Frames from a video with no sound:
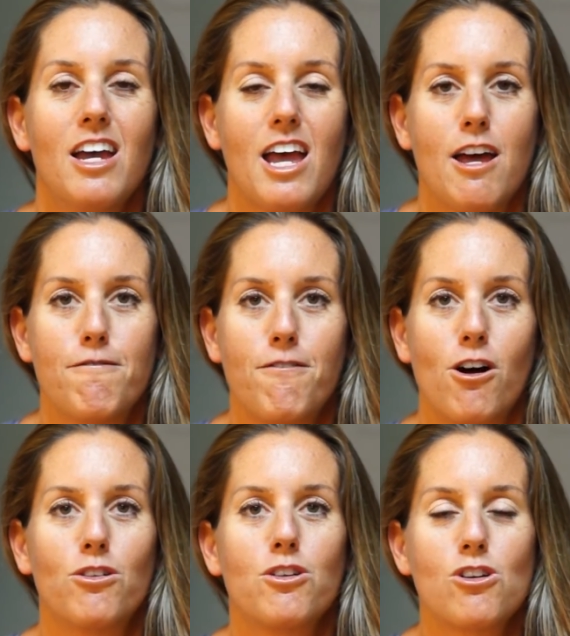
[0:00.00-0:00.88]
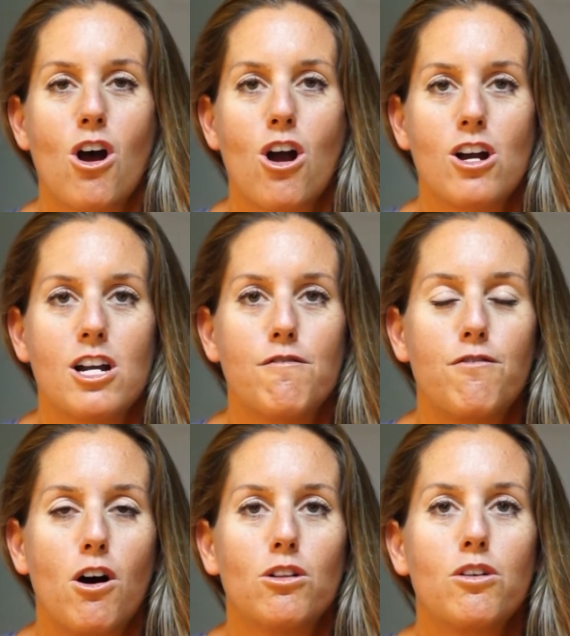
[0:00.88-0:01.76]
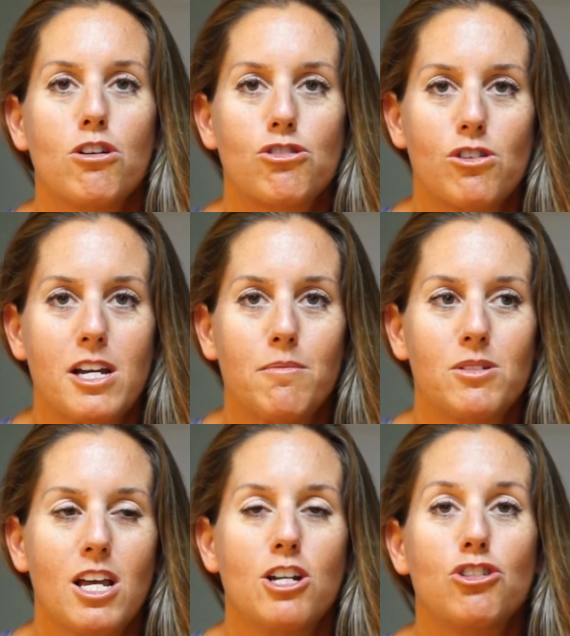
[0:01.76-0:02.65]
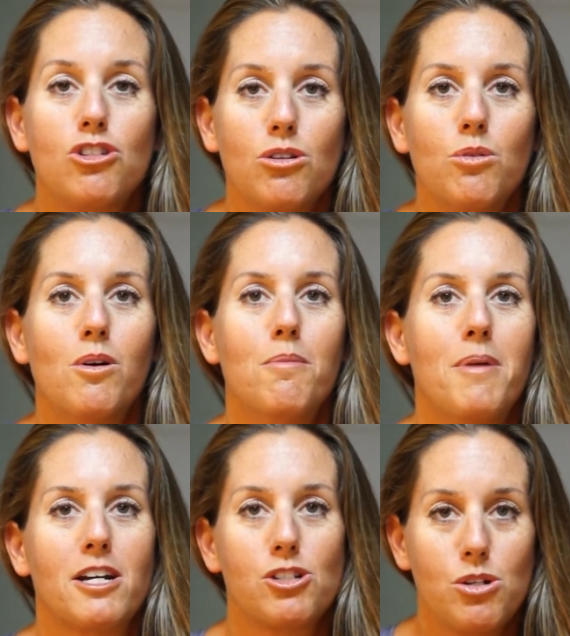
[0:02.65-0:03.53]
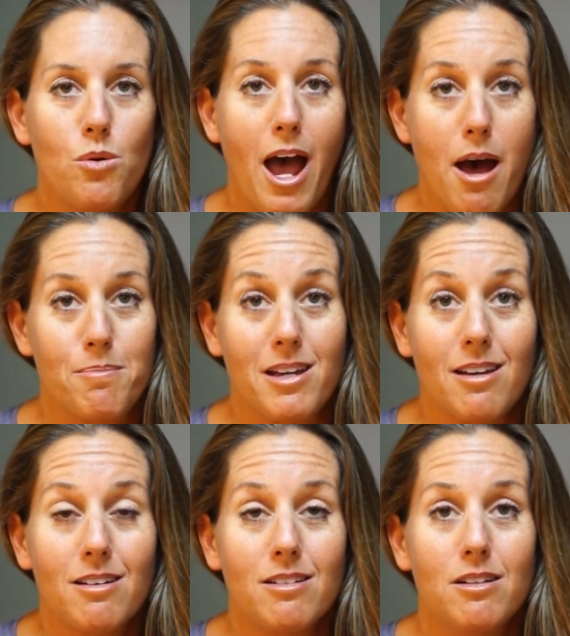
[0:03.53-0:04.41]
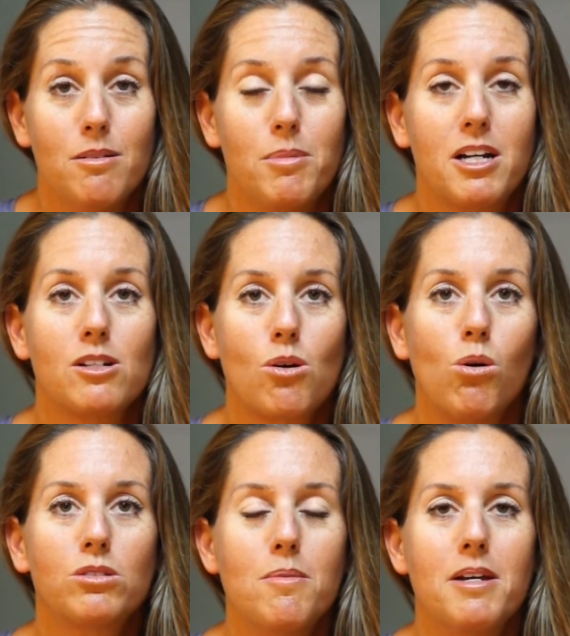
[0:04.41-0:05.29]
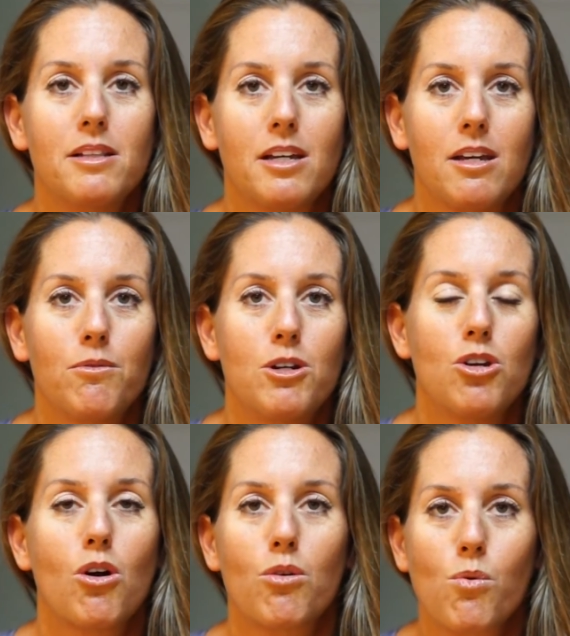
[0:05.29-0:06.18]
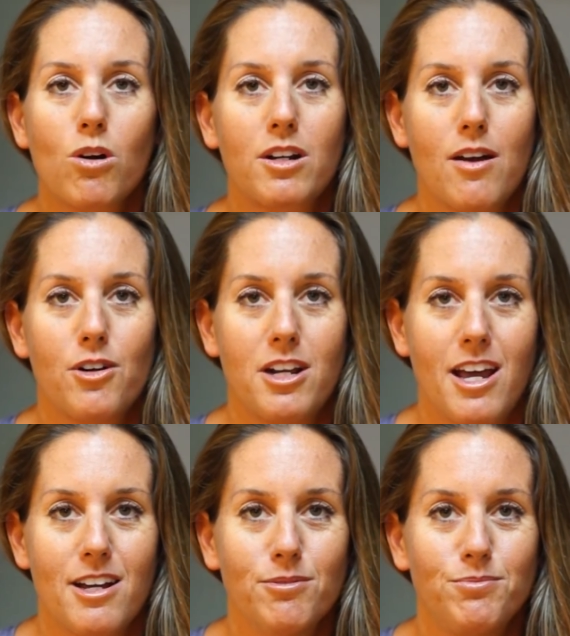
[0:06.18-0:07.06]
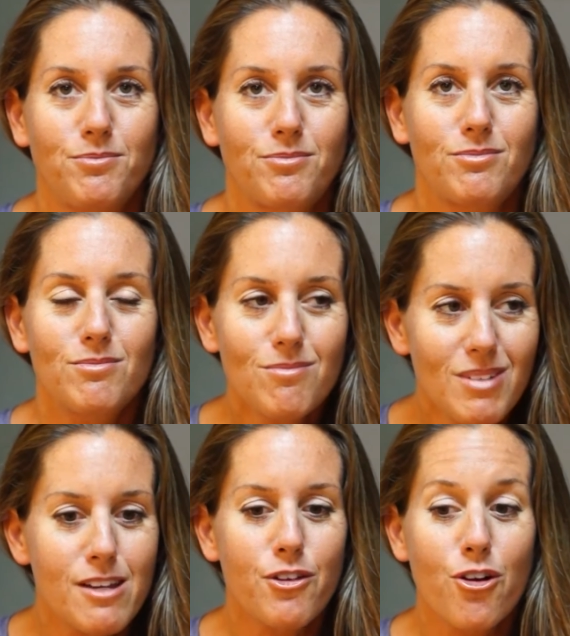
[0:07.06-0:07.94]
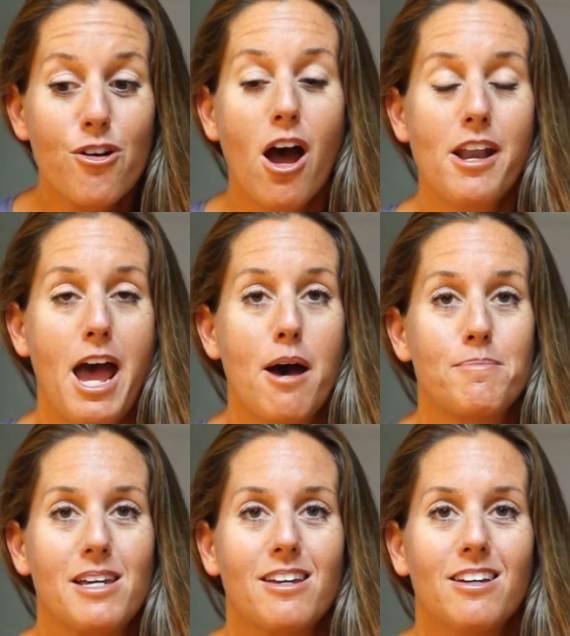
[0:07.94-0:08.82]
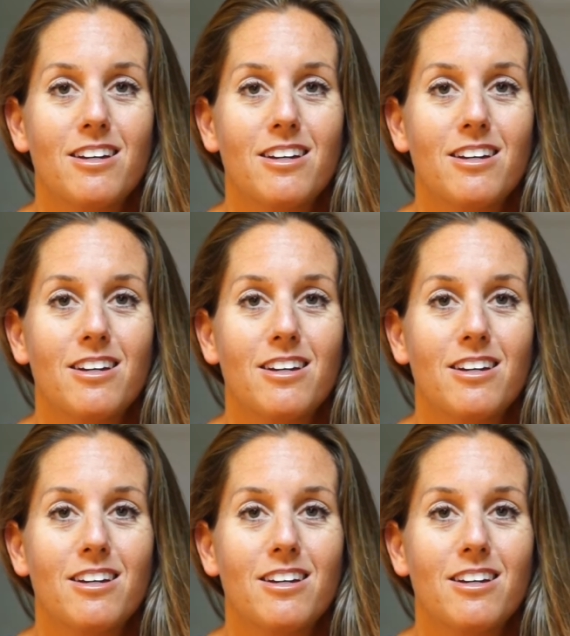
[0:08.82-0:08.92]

And follow your heart and follow your dreams and do what makes you happy. Because ultimately, when you go to work every day, if you're not happy